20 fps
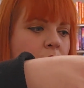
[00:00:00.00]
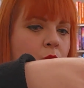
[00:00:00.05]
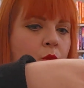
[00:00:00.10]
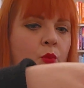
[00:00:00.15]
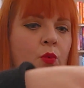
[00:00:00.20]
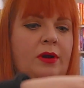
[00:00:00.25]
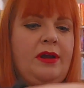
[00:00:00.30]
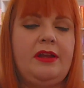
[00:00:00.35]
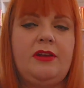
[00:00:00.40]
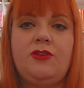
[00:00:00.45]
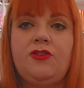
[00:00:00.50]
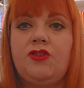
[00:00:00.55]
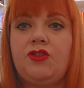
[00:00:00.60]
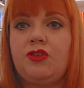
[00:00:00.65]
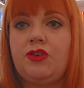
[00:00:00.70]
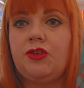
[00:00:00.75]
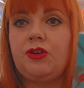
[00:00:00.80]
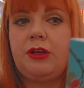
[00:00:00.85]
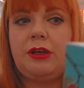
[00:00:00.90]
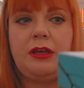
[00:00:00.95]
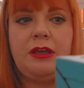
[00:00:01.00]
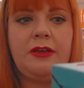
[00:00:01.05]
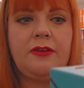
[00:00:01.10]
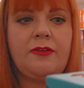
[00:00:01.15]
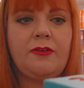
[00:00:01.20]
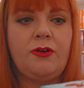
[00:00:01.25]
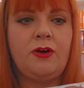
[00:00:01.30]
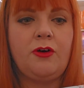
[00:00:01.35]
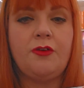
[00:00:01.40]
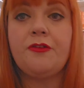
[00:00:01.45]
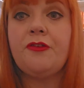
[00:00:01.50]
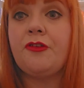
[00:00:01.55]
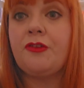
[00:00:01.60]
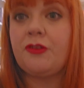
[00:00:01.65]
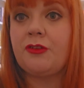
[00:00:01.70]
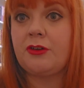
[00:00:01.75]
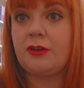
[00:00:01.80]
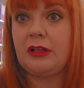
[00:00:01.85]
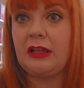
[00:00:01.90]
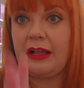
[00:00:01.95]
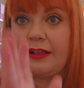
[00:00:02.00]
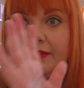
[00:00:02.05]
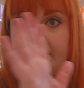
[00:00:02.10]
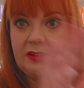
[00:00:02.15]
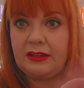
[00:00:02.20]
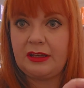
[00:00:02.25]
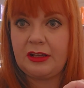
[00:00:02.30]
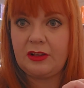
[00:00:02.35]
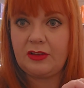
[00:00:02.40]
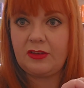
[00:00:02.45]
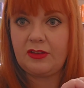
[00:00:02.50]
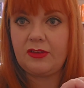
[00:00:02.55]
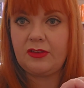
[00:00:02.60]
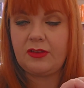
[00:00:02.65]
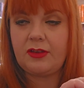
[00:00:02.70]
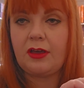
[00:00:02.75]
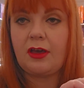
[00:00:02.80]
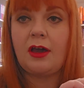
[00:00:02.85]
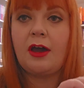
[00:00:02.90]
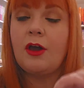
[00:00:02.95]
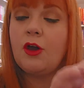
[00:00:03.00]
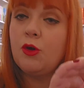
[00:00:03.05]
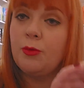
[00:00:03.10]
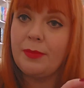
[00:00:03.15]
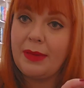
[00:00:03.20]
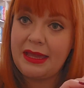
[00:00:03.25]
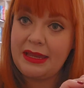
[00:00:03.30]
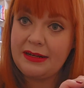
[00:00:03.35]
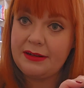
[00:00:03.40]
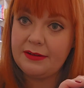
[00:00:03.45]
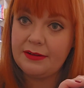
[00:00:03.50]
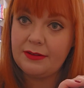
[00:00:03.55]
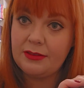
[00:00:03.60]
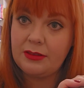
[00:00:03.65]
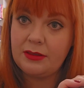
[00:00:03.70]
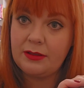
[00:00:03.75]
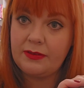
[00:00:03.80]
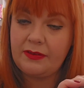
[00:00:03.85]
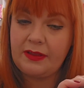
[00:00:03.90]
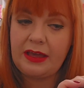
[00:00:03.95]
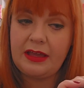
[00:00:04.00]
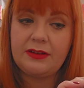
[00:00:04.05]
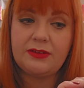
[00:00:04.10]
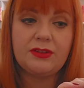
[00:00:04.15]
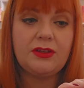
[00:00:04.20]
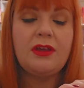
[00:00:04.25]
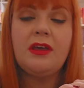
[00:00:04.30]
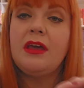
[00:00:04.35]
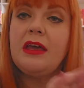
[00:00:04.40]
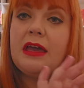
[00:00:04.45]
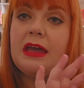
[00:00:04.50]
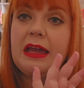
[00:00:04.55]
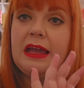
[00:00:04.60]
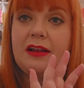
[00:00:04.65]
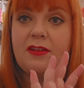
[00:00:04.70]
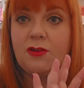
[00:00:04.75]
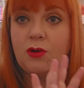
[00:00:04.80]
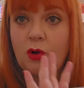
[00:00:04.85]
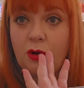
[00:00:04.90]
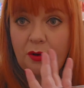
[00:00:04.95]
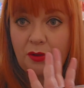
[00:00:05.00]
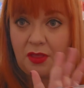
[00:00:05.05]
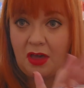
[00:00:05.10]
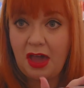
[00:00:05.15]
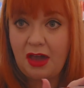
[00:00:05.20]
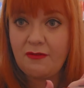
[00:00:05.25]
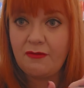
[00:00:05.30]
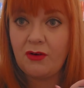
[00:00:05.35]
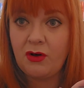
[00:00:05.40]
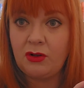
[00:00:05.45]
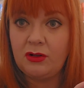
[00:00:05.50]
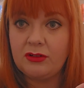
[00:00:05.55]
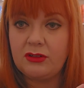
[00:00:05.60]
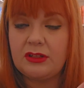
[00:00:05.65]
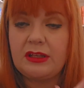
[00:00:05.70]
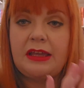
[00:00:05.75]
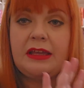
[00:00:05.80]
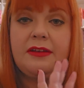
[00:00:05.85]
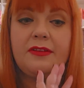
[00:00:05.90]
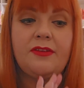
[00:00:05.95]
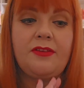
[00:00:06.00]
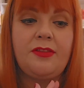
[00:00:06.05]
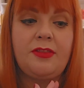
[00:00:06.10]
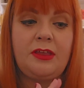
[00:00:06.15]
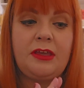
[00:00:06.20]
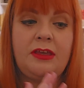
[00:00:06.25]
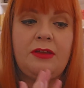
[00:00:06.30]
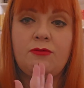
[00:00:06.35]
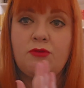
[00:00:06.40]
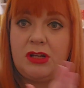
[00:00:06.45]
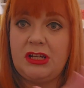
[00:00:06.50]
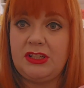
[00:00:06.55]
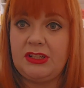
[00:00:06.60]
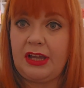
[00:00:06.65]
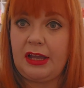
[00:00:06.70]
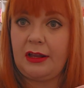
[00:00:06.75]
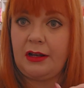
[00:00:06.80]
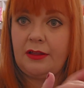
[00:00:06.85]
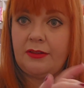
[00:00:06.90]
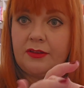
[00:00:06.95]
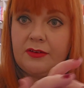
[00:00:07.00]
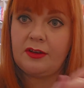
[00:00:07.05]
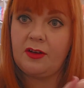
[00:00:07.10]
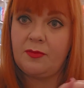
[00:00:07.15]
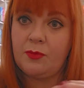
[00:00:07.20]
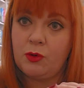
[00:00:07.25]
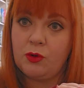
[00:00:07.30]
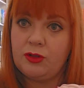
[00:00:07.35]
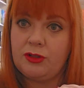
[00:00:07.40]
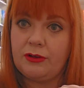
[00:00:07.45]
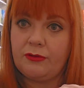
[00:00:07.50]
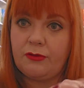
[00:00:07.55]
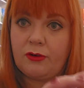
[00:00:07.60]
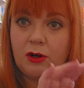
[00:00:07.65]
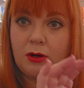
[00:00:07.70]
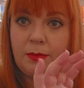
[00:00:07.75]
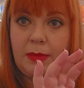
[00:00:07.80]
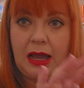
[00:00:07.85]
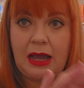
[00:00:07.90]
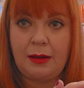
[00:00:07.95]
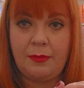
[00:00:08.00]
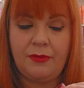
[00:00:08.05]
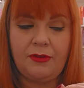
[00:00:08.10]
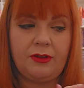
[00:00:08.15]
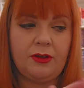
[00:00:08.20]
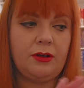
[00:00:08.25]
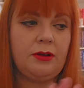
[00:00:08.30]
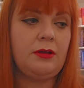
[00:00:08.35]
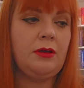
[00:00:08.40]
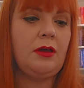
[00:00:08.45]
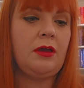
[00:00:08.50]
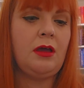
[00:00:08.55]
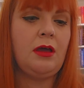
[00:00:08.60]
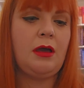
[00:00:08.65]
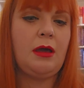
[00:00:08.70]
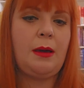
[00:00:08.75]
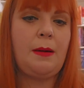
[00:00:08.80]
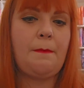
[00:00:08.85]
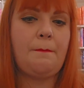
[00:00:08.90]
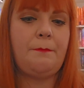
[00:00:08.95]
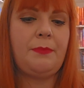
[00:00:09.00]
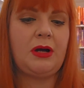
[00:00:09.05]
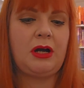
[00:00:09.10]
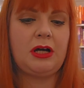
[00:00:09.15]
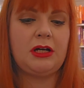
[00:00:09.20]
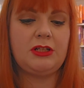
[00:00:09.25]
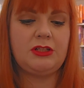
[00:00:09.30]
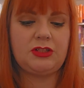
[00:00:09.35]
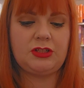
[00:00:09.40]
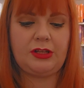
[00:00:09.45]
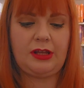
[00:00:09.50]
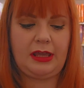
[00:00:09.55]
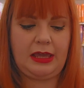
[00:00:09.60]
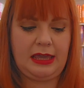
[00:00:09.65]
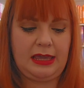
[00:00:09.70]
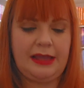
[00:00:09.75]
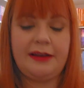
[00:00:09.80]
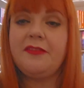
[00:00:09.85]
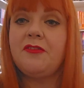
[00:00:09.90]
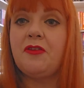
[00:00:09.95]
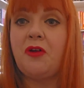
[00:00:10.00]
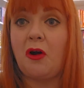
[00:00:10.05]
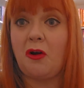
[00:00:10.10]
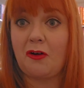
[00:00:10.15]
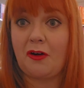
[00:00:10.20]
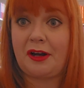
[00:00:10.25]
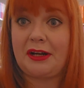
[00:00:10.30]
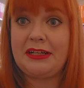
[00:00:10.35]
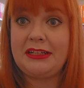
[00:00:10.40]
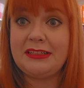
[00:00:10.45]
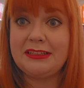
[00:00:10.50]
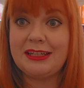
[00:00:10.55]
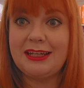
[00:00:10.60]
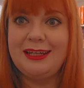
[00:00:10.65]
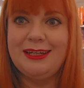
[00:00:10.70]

which is not Scholastic's who made the set. It's not their fault, it's the retailer that I bought it from, Amazon, but it's not great.